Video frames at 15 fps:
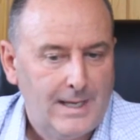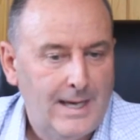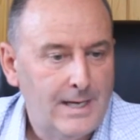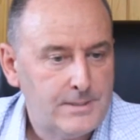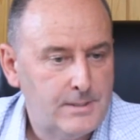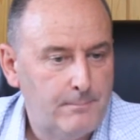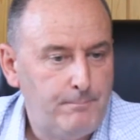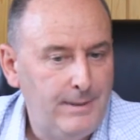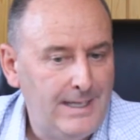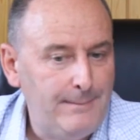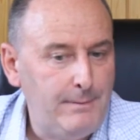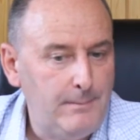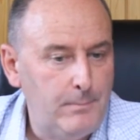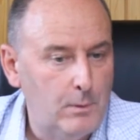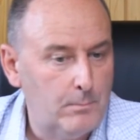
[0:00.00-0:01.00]
as the
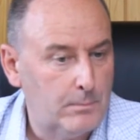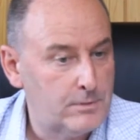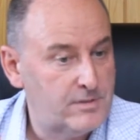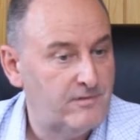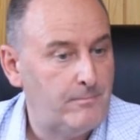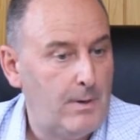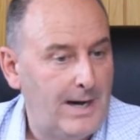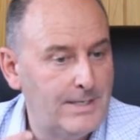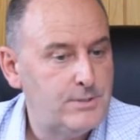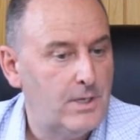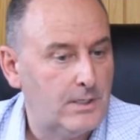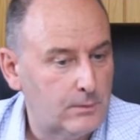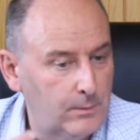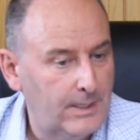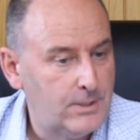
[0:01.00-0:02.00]
baby boomers of my
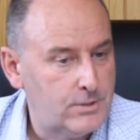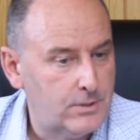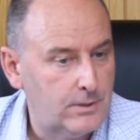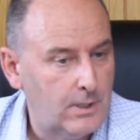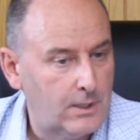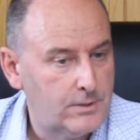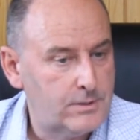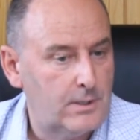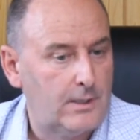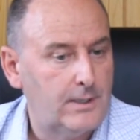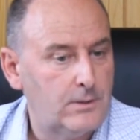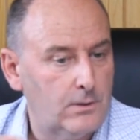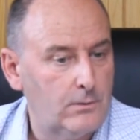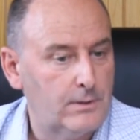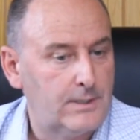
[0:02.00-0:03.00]
generation are
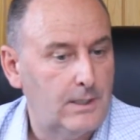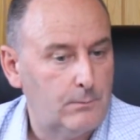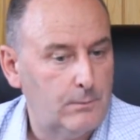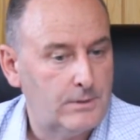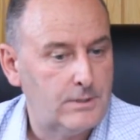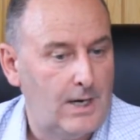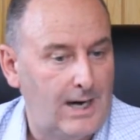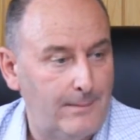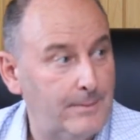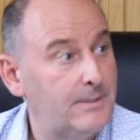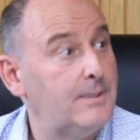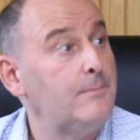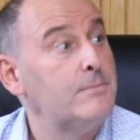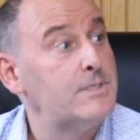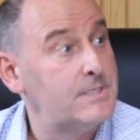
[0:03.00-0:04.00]
starting to look at retirement
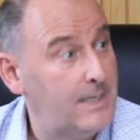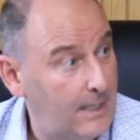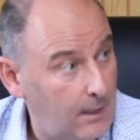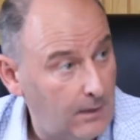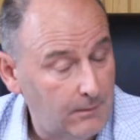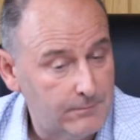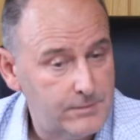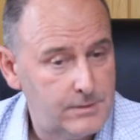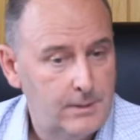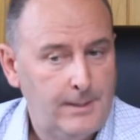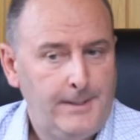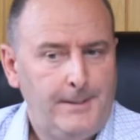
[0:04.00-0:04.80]
themselves.